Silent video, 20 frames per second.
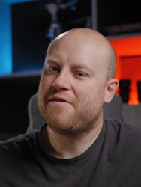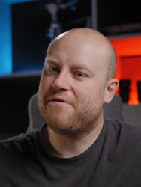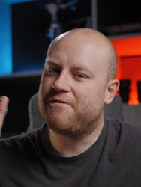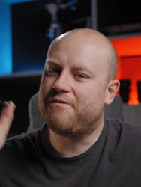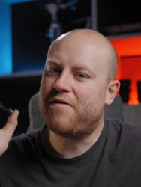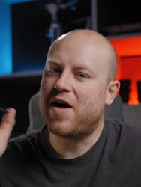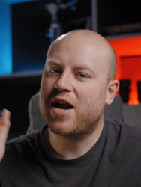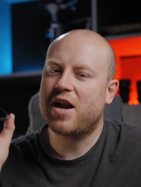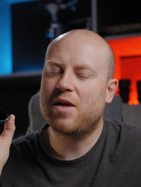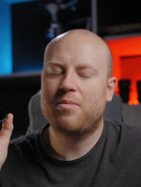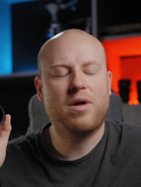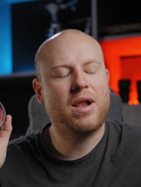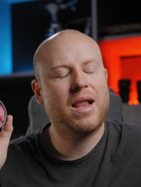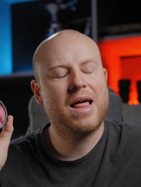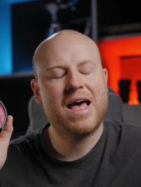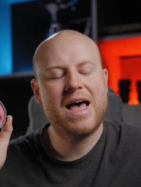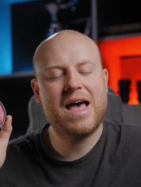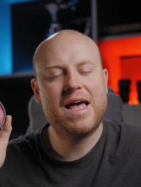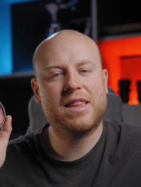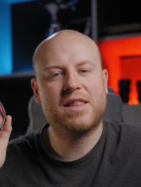
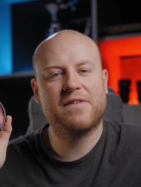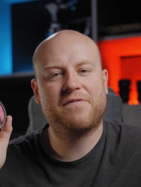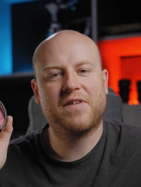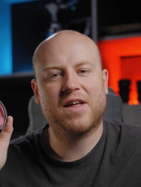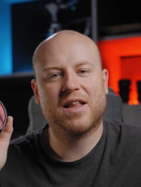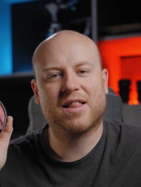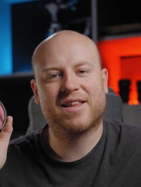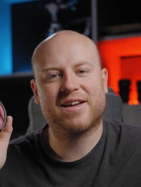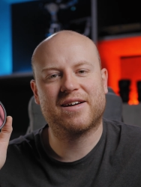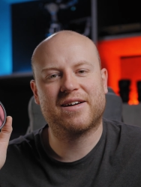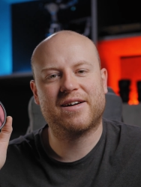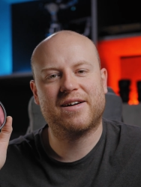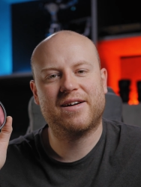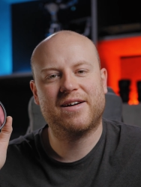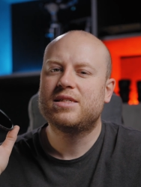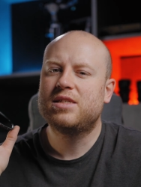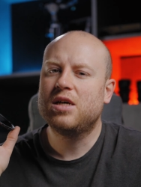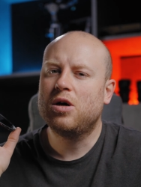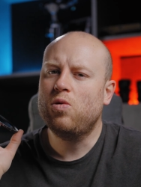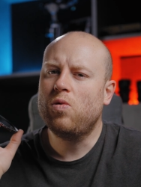variable ND filter.
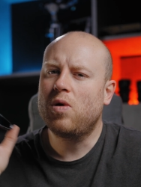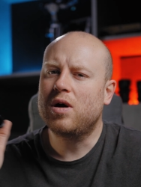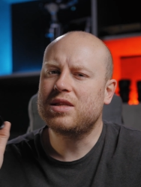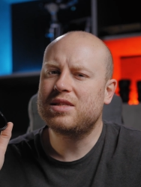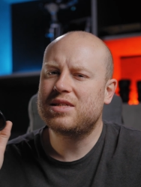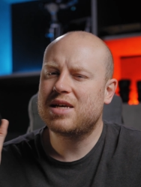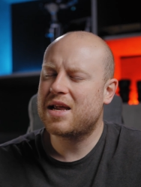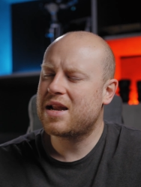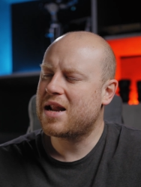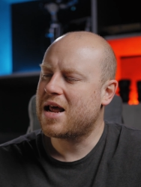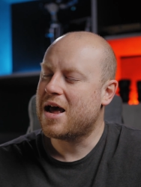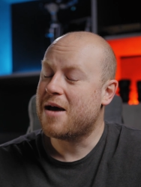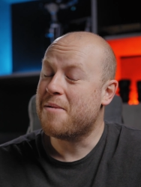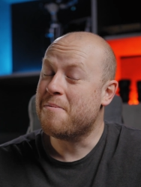So what's an